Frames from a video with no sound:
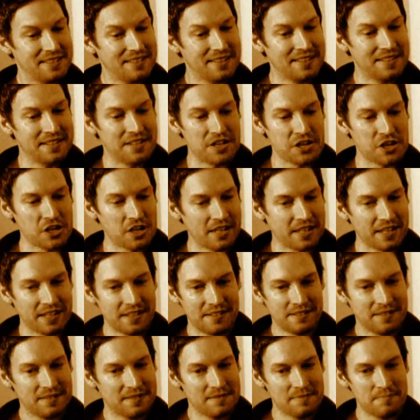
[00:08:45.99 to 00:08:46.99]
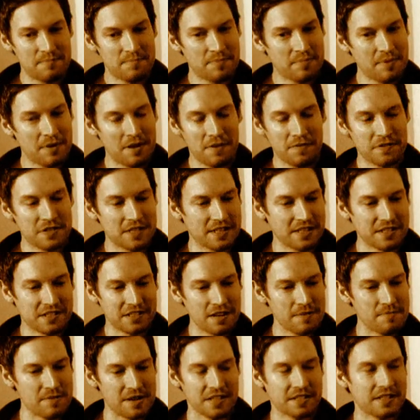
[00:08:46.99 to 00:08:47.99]
Initially, obviously,
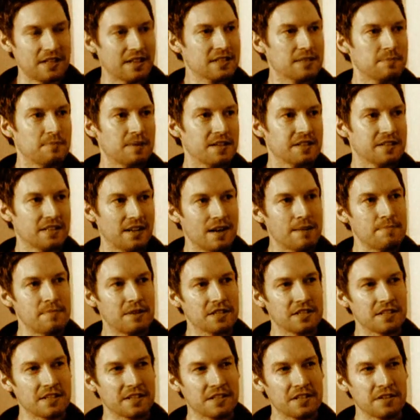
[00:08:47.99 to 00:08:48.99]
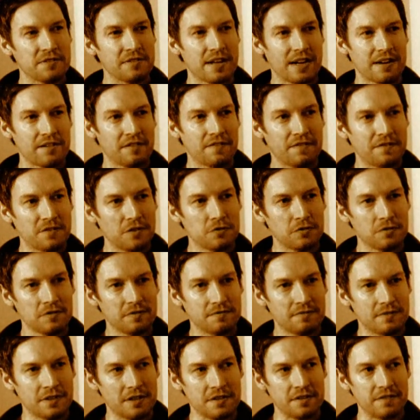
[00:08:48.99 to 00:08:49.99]
so many sax players that I'm listening to now have all
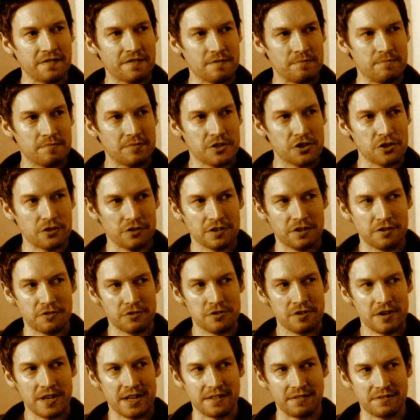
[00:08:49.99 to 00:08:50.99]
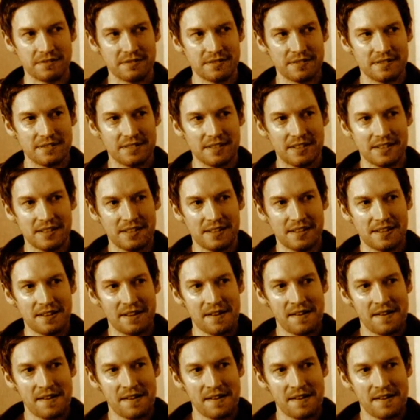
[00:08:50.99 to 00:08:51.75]
learned from John Coltrane. Okay.